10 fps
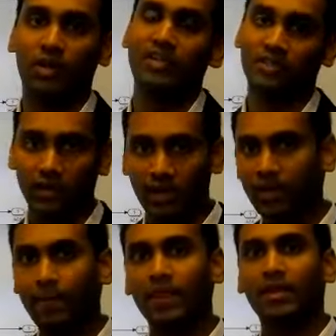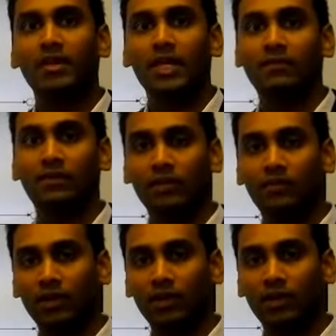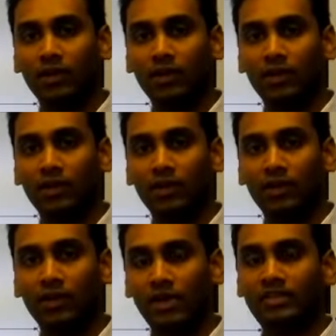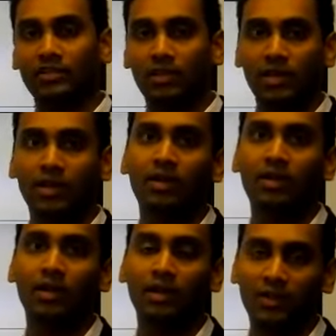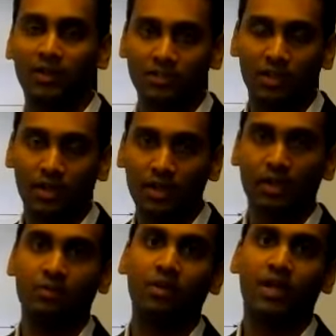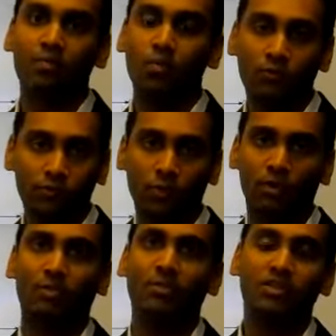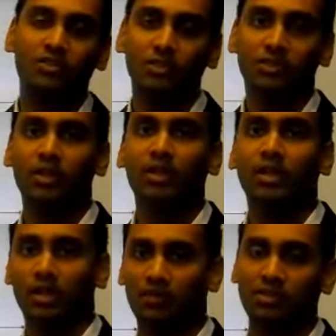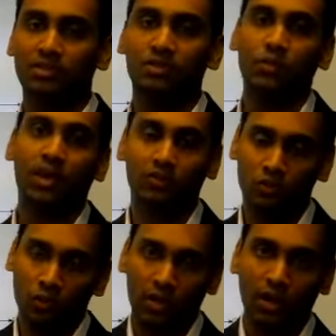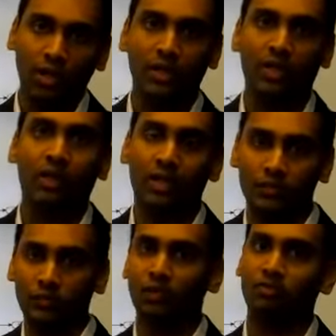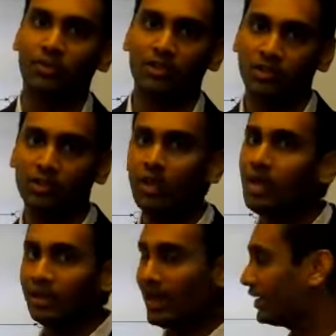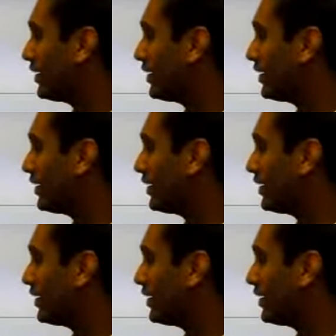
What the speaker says: faster your car is accelerating. If your car is accelerating in a faster rate, it will take more fuel from the engine. If it's doing at a slower rate, it will take less fuel from the engine. That can be